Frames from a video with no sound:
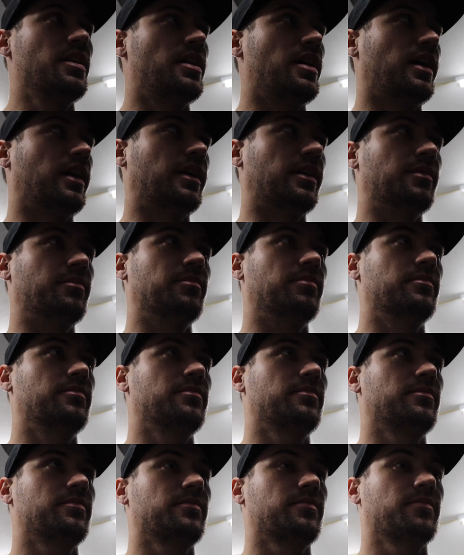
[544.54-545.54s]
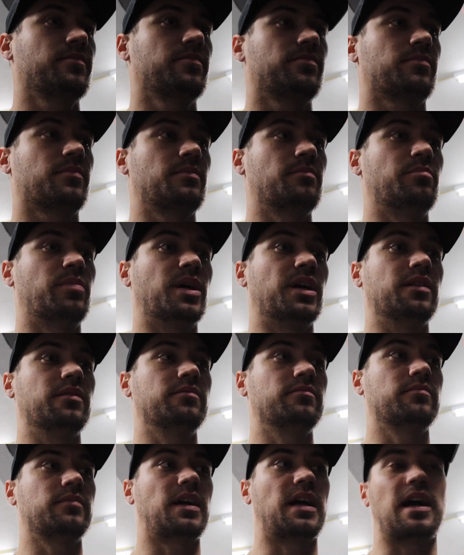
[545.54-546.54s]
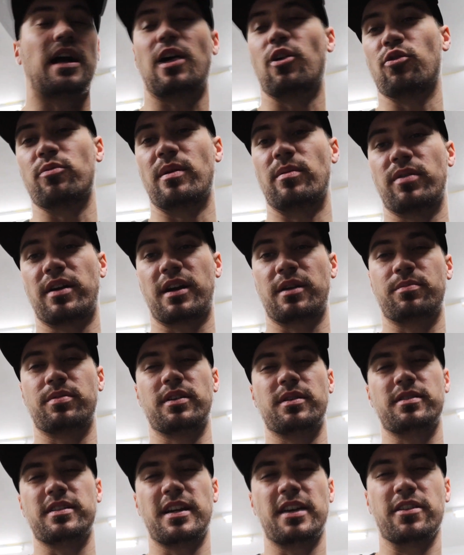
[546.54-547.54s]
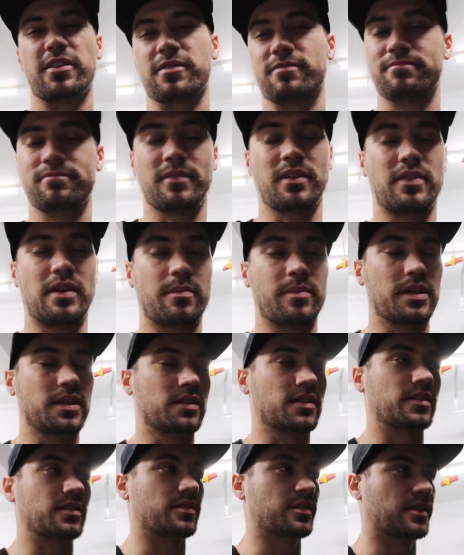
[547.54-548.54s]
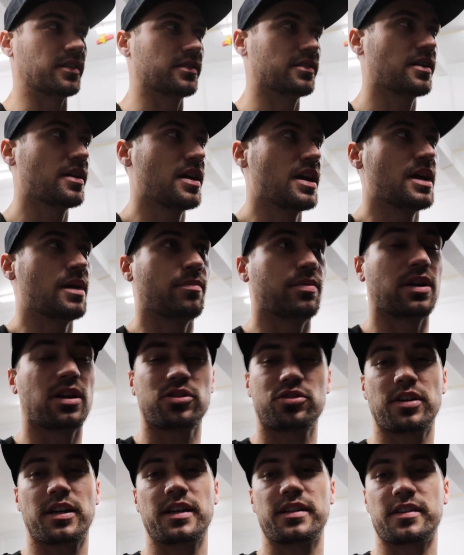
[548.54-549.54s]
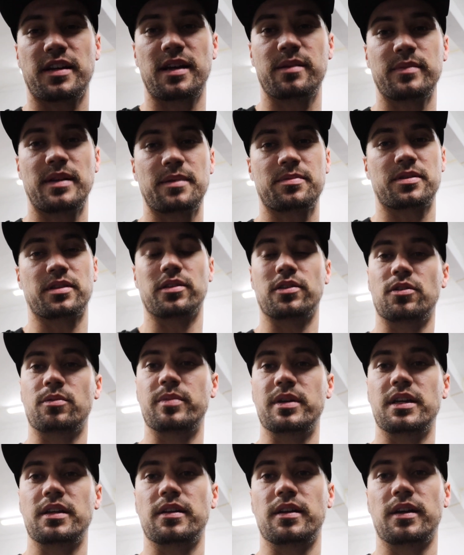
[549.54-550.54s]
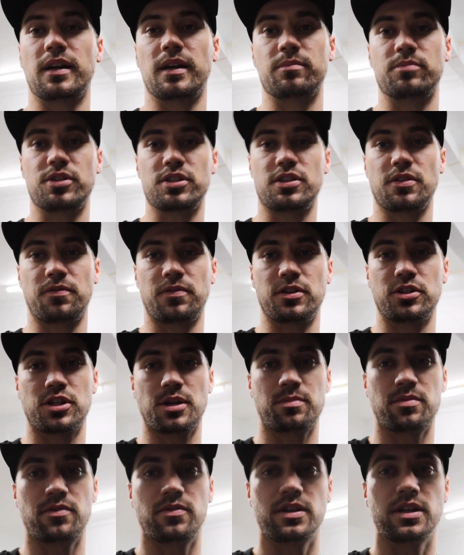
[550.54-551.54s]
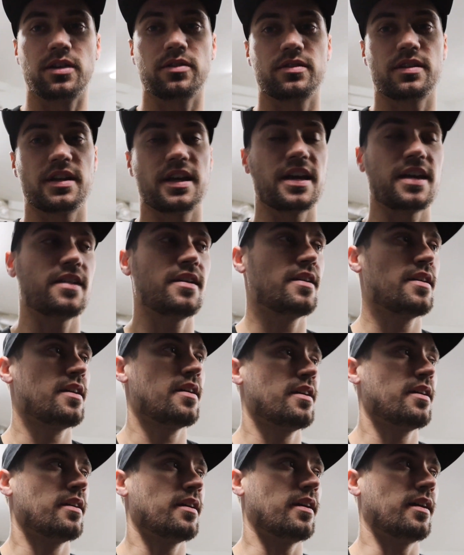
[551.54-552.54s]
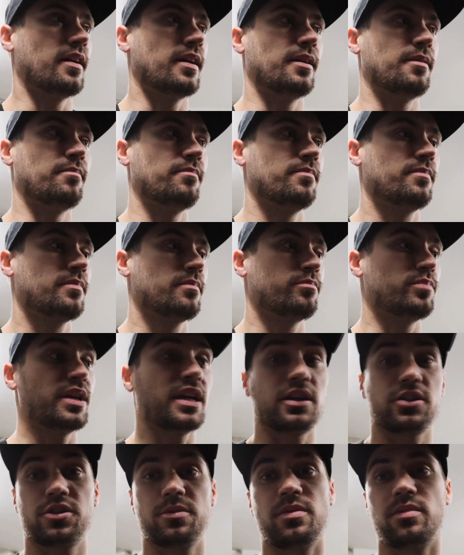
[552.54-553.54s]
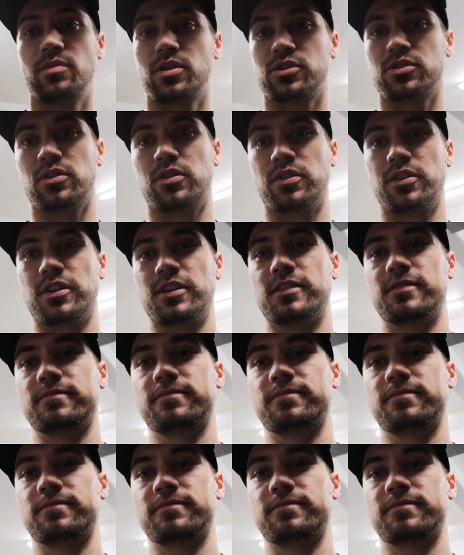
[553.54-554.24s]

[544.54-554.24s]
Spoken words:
but I'll remember how to put it together, if that makes any sense. But I'll try and time lapse a little bit just to finish up the video today. But yeah, it shouldn't be much longer.